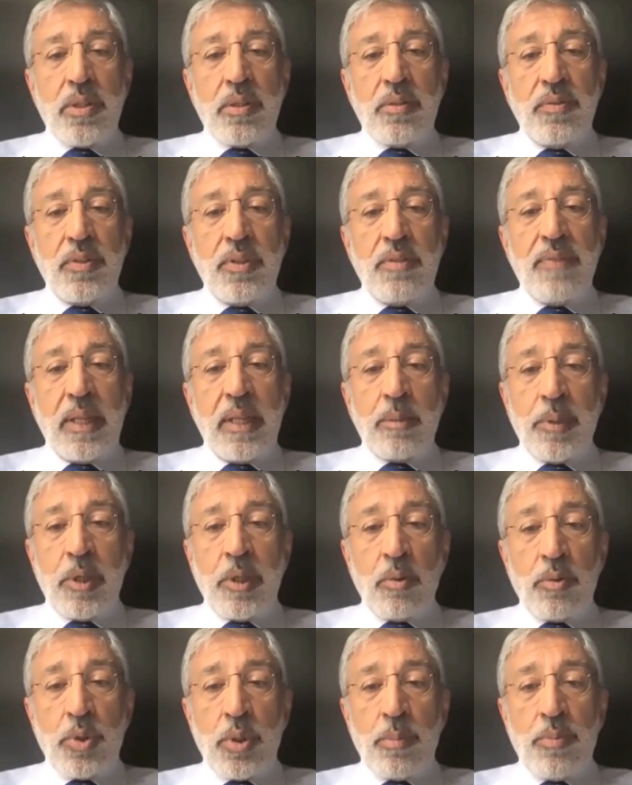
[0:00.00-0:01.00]
of
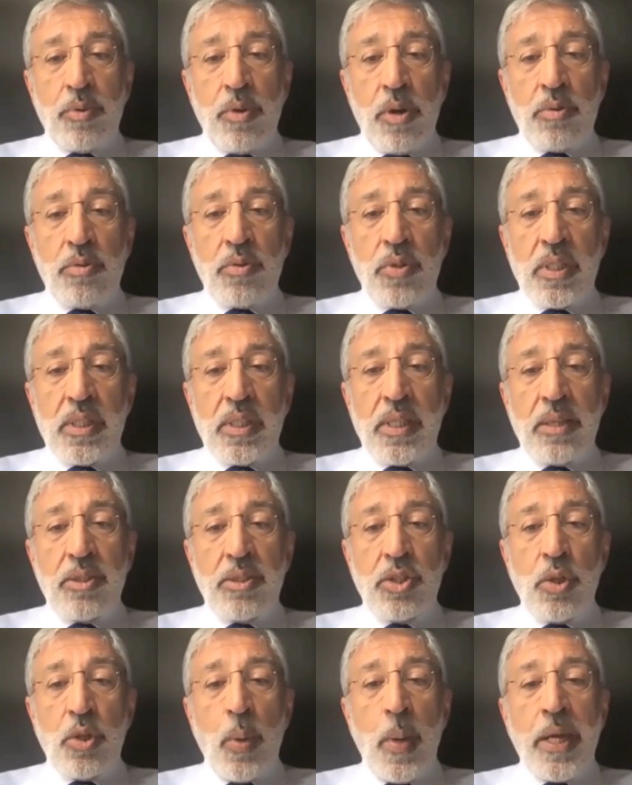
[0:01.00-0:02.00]
developing osteoporosis
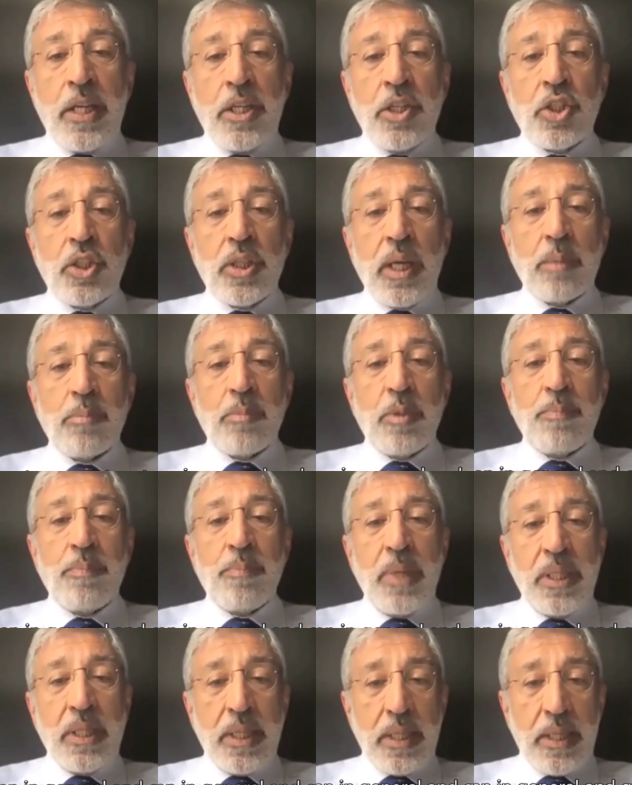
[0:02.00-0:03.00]
as you age can be
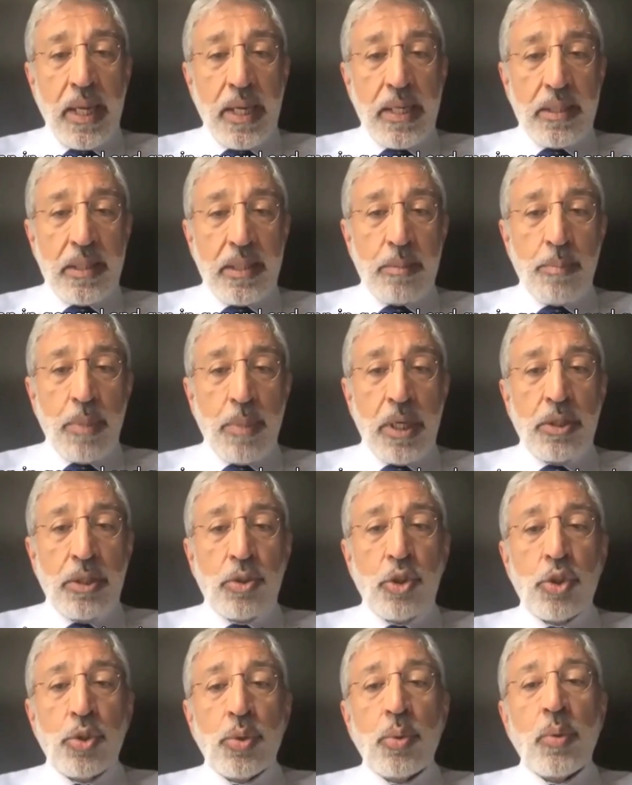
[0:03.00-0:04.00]
mitigated by
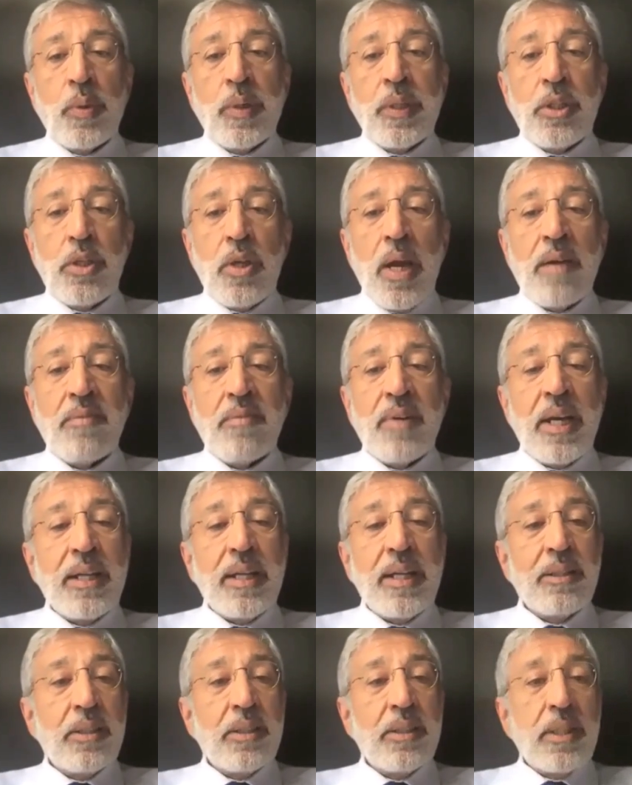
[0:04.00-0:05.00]
ensuring you have a
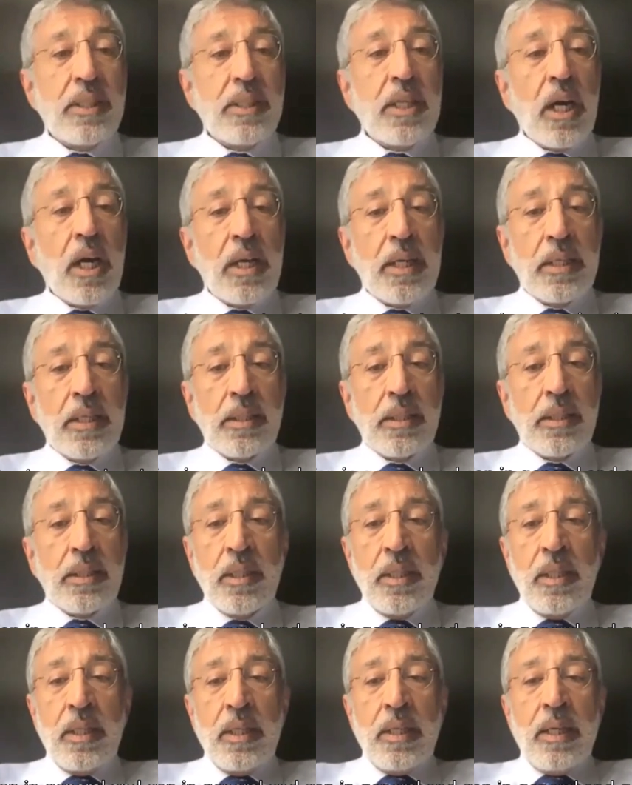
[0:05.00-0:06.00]
healthy diet,
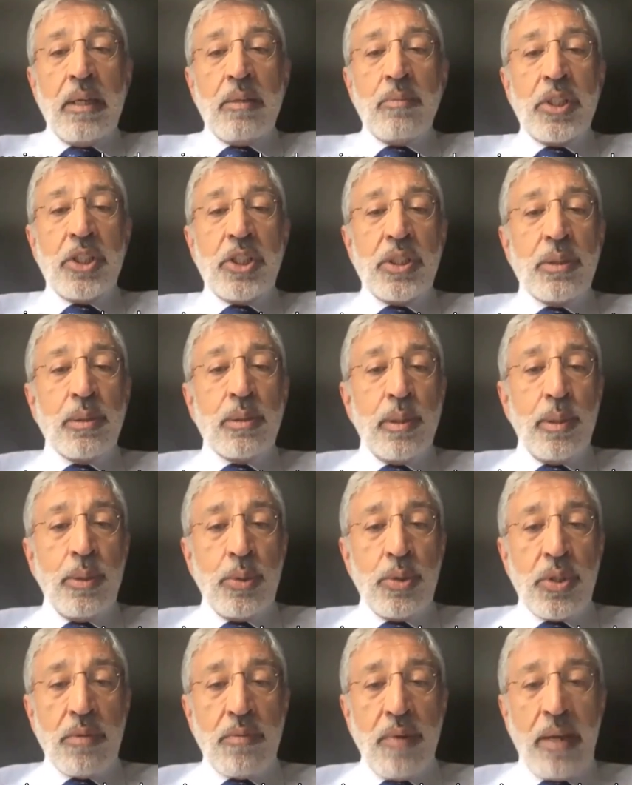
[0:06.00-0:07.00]
which
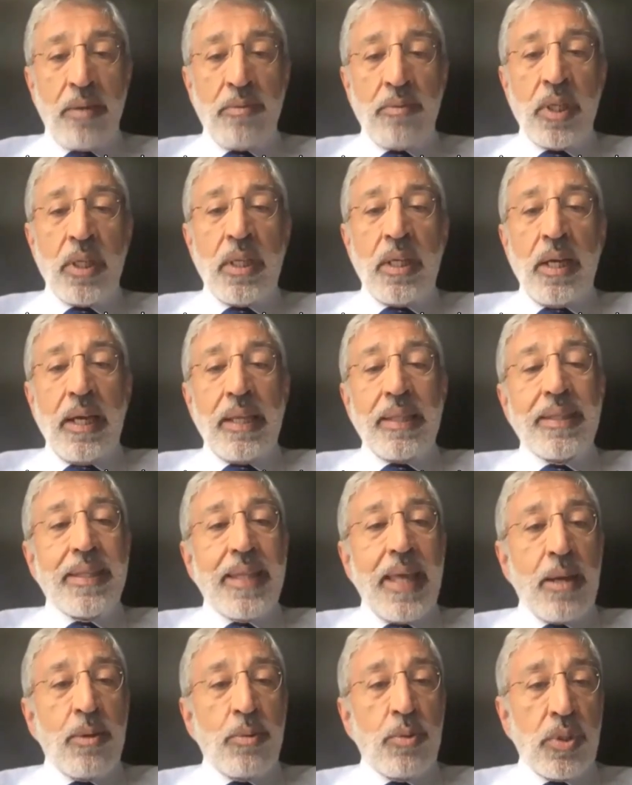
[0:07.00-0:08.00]
includes around
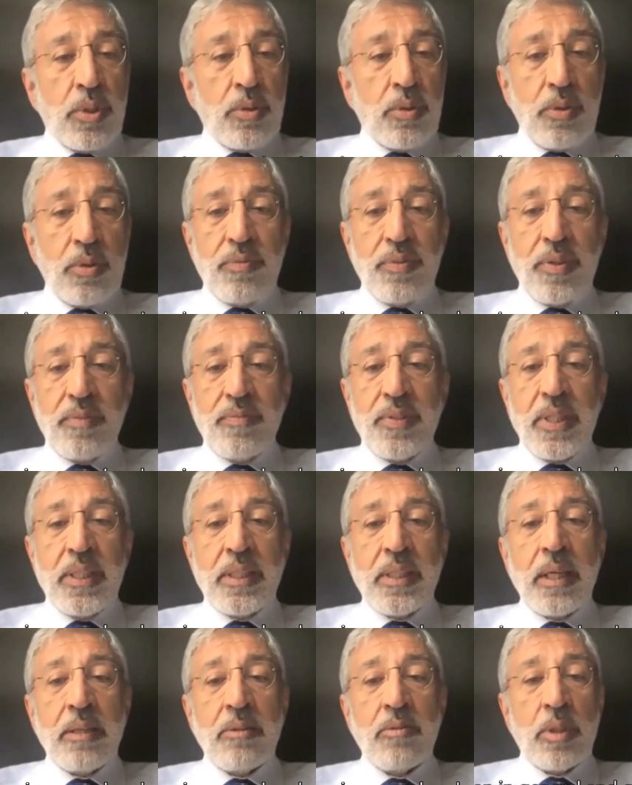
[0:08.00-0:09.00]
1,000 to
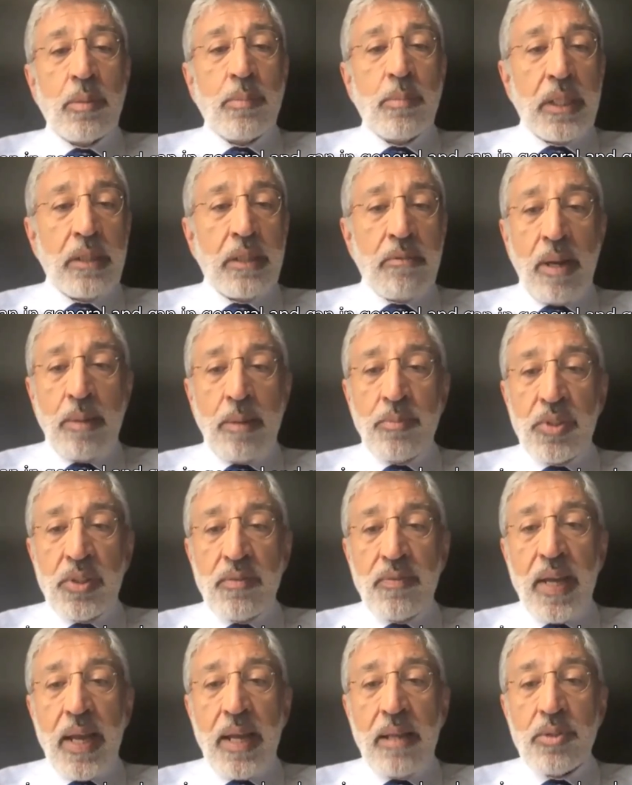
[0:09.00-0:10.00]
1,500 milligrams
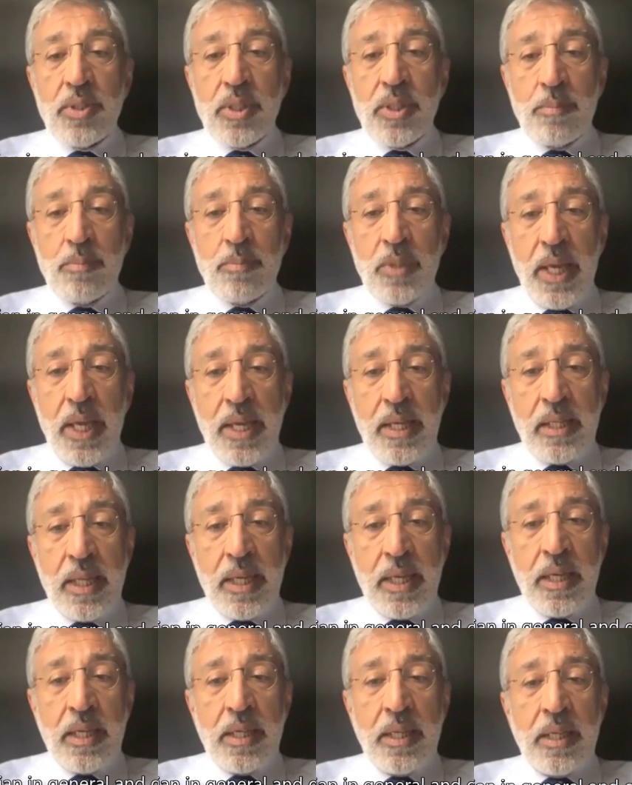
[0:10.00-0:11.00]
of calcium
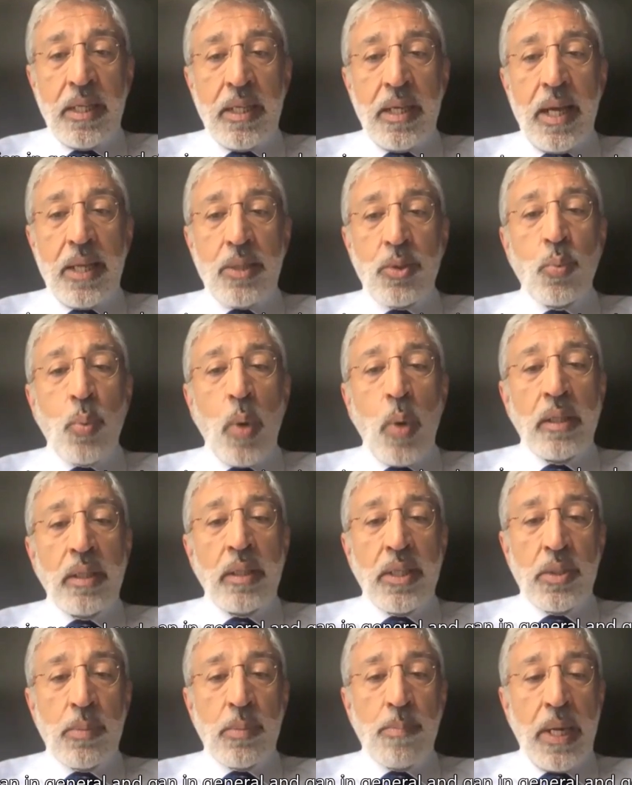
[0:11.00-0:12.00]
daily, as well
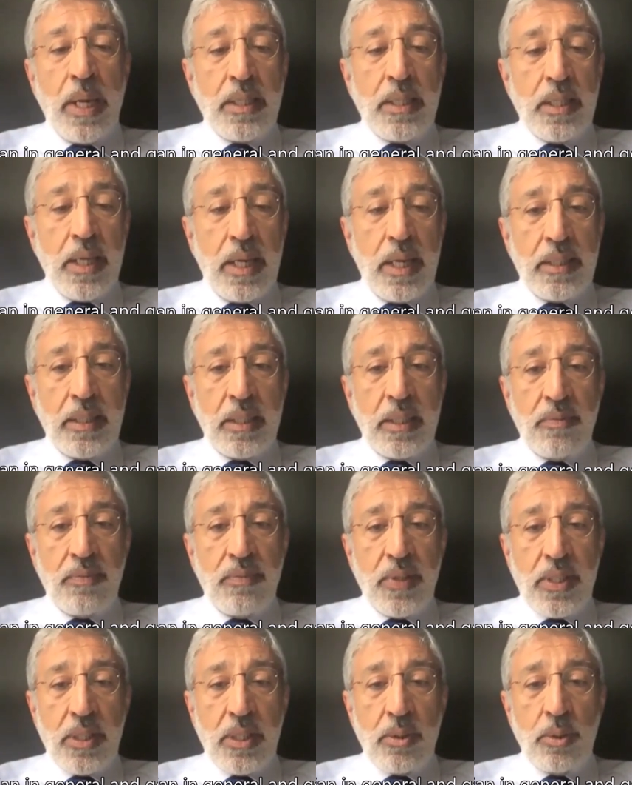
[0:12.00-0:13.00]
as maintaining
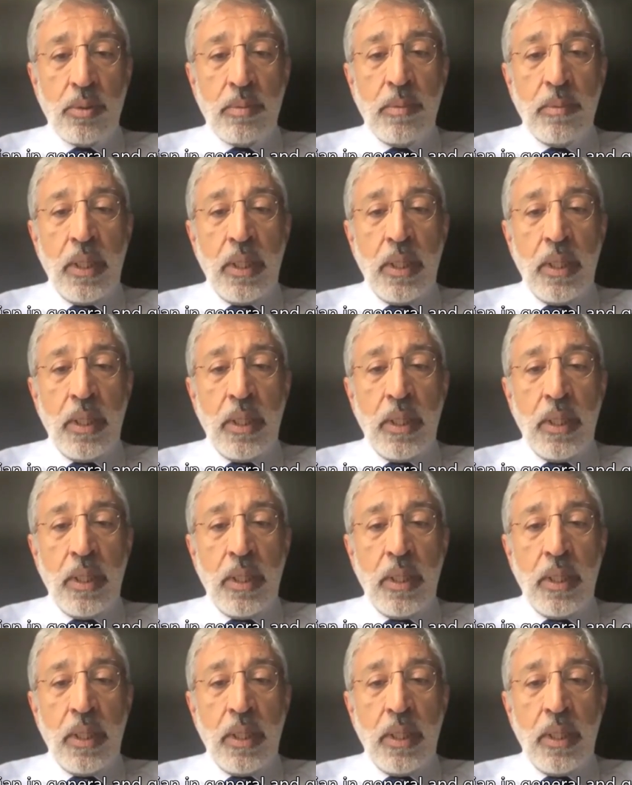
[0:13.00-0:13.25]
physical